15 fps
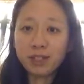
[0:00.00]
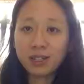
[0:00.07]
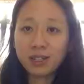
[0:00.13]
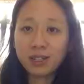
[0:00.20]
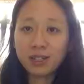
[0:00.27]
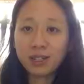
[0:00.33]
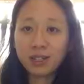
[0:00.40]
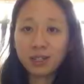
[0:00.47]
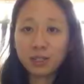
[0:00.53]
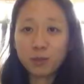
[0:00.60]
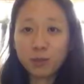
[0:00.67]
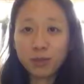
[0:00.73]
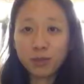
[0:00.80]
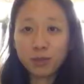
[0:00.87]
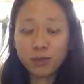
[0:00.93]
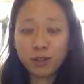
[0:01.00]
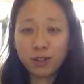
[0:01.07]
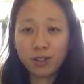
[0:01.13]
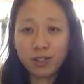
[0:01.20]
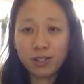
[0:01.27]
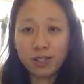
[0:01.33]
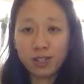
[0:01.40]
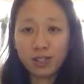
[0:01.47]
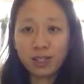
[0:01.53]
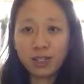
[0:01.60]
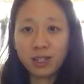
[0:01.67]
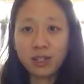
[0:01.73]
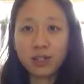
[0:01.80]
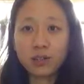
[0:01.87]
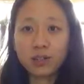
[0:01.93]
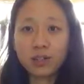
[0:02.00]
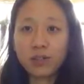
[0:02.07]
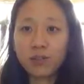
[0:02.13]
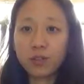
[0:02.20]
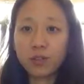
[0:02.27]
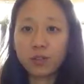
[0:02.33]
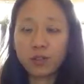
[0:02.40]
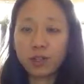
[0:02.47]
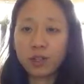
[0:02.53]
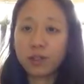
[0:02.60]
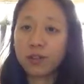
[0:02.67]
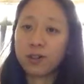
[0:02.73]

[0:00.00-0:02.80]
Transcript: can sponsor our kid in El Salvador.